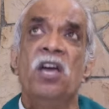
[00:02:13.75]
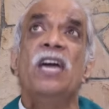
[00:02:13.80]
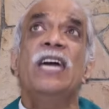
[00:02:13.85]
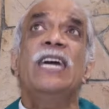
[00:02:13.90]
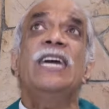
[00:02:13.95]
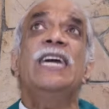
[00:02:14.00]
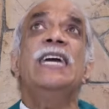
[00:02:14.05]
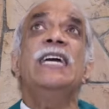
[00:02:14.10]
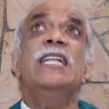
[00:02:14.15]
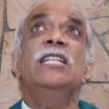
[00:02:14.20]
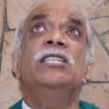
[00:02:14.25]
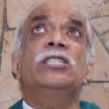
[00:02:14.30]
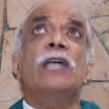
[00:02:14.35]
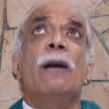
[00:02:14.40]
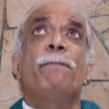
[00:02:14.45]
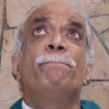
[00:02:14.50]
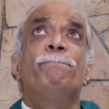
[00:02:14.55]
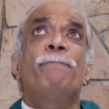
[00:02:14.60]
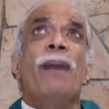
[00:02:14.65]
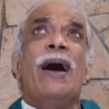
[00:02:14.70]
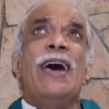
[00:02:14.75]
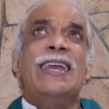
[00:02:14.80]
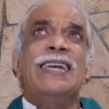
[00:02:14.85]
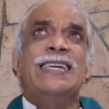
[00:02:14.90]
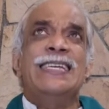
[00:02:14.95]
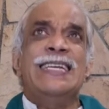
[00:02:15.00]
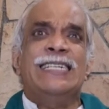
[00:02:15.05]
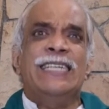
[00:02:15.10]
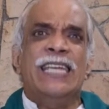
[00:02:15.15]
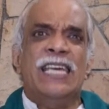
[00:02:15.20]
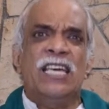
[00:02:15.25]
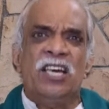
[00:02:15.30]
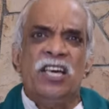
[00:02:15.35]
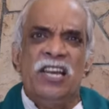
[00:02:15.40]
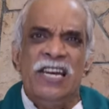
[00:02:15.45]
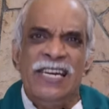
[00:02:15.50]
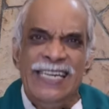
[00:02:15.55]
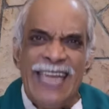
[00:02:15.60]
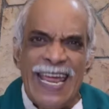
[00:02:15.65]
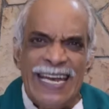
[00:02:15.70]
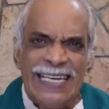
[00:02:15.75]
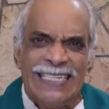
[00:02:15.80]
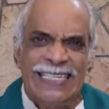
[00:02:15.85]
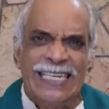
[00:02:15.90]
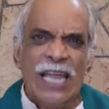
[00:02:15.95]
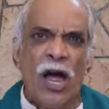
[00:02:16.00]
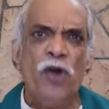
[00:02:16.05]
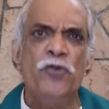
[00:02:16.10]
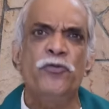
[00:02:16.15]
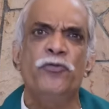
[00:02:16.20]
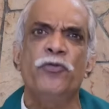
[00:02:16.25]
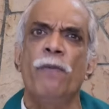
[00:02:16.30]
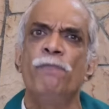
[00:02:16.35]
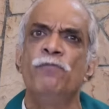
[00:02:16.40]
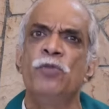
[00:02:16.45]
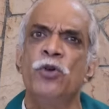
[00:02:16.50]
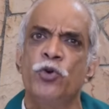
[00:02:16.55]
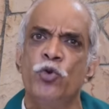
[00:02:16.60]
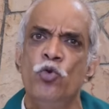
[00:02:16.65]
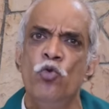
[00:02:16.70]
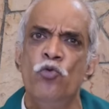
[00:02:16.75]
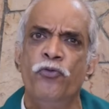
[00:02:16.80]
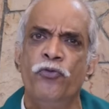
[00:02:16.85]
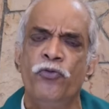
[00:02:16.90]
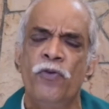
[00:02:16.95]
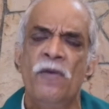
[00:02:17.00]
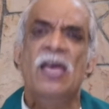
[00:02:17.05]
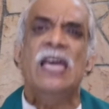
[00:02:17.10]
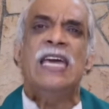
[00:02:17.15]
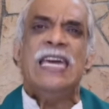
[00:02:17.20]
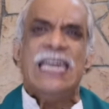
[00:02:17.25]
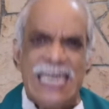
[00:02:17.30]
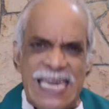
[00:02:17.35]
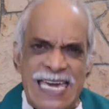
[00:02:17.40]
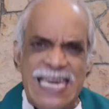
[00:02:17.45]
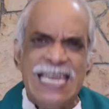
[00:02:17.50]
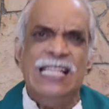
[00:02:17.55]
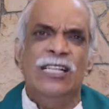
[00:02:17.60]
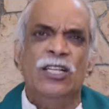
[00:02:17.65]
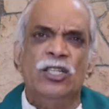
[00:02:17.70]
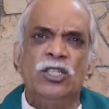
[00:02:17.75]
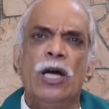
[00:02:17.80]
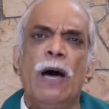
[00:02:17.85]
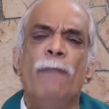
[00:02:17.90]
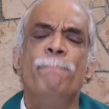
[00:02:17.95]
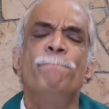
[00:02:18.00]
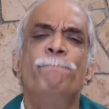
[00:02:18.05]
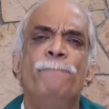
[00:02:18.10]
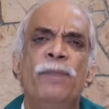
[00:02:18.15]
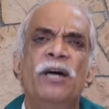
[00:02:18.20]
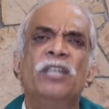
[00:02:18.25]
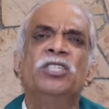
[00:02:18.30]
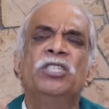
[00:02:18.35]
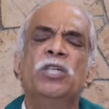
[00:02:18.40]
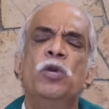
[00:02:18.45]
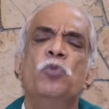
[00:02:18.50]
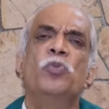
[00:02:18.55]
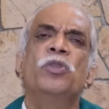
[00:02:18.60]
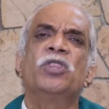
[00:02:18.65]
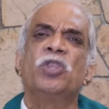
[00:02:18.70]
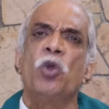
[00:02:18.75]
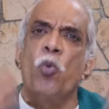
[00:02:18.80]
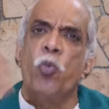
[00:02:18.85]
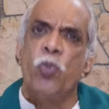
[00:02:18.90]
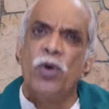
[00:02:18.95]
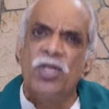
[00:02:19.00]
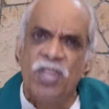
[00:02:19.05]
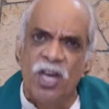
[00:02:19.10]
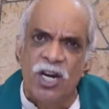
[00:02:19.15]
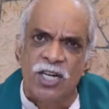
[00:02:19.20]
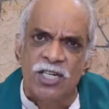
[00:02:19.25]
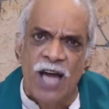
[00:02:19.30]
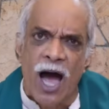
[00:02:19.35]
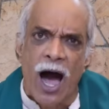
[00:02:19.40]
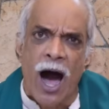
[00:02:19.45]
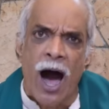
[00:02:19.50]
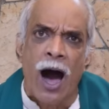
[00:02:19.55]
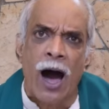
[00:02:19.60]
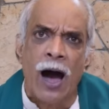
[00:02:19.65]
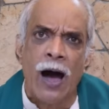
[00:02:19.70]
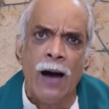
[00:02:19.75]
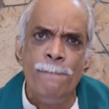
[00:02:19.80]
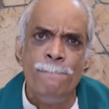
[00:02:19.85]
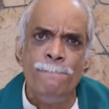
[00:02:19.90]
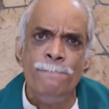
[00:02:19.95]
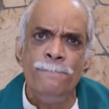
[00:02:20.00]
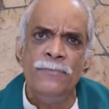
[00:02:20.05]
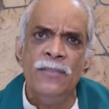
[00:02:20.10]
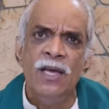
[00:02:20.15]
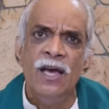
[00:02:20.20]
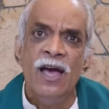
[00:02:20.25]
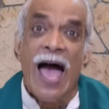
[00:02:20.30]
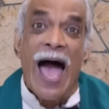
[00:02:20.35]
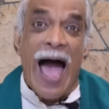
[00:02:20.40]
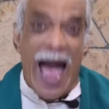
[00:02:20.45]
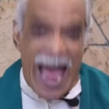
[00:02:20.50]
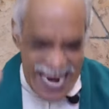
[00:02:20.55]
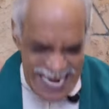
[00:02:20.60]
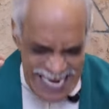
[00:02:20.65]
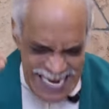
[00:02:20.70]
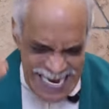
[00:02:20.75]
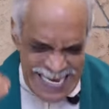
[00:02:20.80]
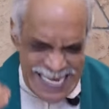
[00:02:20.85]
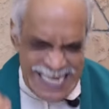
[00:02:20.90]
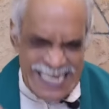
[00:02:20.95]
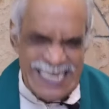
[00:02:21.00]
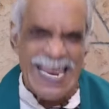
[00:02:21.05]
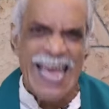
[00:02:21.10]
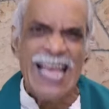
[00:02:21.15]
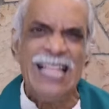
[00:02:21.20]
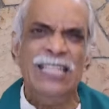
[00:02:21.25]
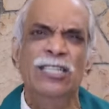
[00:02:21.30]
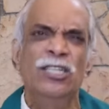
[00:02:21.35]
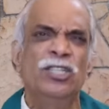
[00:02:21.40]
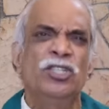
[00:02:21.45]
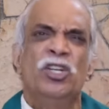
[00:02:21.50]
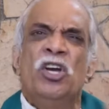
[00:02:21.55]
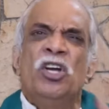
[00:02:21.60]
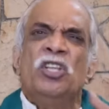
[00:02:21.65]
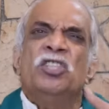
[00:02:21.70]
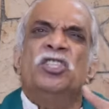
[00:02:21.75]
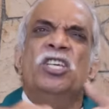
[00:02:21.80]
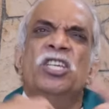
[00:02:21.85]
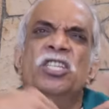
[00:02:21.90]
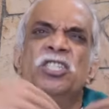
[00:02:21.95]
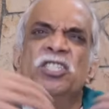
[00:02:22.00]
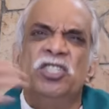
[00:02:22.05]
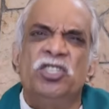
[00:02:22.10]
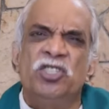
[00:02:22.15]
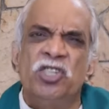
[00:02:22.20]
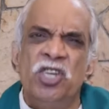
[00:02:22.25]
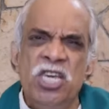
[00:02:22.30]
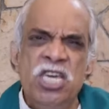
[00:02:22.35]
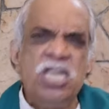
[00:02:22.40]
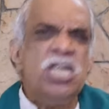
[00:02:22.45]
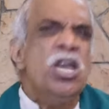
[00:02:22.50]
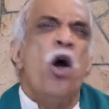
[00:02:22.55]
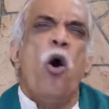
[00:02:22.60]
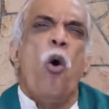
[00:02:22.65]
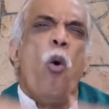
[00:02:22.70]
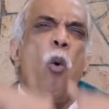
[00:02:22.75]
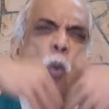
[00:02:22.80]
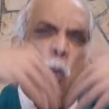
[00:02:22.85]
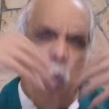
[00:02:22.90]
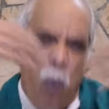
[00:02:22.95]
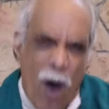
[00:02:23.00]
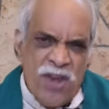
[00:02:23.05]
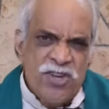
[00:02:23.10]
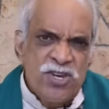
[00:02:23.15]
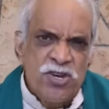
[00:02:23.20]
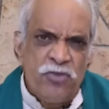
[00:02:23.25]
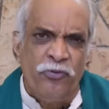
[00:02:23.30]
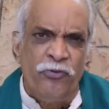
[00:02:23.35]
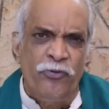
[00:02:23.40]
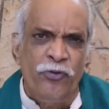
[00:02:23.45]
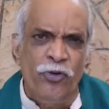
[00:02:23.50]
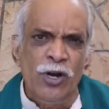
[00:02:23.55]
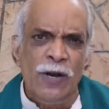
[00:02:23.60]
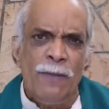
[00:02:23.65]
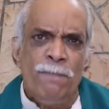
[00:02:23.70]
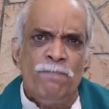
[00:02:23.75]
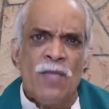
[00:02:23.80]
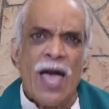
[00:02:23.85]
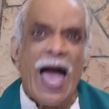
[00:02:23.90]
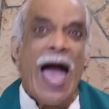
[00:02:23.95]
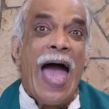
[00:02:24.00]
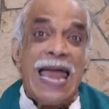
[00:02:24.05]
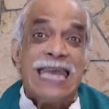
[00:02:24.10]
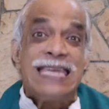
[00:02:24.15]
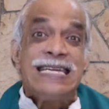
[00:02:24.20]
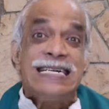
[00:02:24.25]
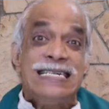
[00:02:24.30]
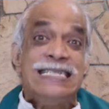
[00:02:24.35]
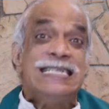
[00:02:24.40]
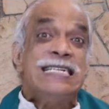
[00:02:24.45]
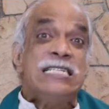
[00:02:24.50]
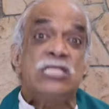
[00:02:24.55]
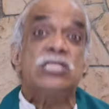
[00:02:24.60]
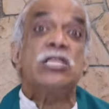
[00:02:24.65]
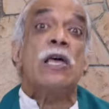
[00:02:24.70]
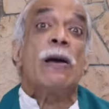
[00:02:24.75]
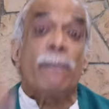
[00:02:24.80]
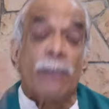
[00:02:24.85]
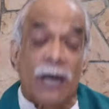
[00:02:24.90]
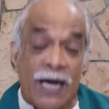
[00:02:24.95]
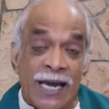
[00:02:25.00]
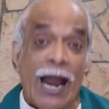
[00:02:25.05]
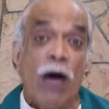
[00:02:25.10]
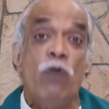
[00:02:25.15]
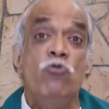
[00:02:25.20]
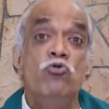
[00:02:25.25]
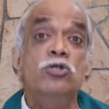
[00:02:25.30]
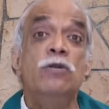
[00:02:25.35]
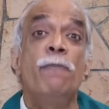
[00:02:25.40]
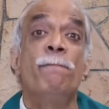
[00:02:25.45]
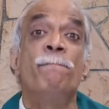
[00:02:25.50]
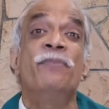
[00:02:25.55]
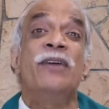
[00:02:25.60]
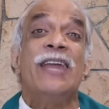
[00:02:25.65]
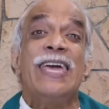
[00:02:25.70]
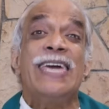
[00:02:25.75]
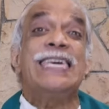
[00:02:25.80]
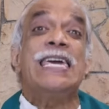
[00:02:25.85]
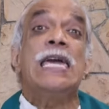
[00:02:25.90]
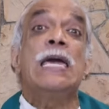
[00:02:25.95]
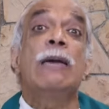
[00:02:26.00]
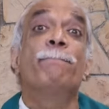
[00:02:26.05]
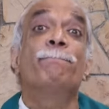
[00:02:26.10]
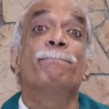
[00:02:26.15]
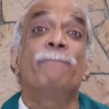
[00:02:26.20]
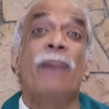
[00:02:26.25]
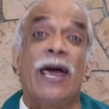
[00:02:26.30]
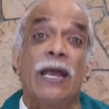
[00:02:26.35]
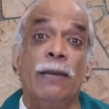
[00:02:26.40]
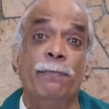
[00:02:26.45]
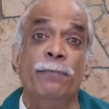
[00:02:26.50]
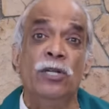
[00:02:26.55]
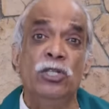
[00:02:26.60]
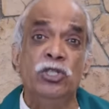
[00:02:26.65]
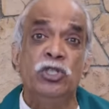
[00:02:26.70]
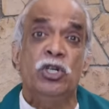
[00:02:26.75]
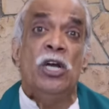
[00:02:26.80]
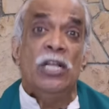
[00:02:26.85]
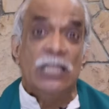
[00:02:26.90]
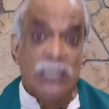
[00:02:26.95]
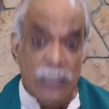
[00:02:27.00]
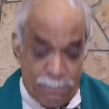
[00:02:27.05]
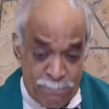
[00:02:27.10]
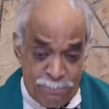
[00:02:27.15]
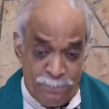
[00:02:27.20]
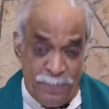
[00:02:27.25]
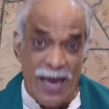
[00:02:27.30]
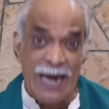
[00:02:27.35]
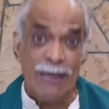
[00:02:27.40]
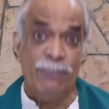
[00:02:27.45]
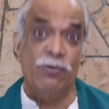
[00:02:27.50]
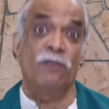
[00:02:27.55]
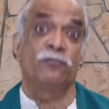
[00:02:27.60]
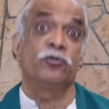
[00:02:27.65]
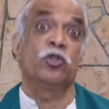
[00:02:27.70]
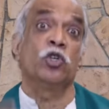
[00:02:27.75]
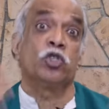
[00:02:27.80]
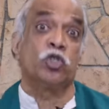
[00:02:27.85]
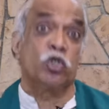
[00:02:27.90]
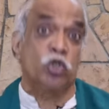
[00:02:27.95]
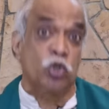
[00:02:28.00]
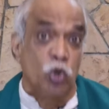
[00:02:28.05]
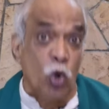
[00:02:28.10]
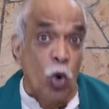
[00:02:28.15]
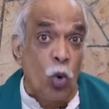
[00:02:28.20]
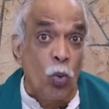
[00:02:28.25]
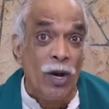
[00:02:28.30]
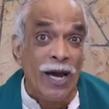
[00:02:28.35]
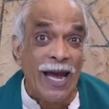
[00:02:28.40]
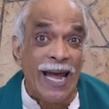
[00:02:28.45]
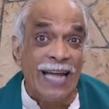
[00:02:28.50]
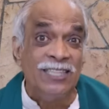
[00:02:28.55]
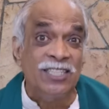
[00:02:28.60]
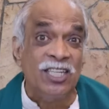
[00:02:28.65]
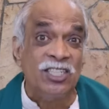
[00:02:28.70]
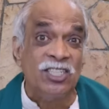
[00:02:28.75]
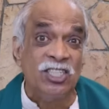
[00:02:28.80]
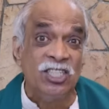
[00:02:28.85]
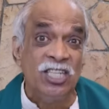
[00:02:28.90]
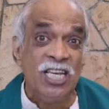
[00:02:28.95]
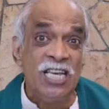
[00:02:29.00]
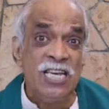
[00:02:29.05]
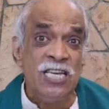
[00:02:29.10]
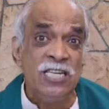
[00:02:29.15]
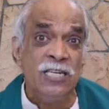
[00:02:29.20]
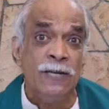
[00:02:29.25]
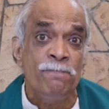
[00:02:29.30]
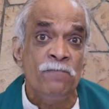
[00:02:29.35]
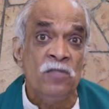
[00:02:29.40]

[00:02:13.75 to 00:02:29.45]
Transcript: heals a paralytic let down from the roof, heals a person with a withered arm, and he tells these three wonderful and earth groundbreaking parables, the parable of the sower and the seed,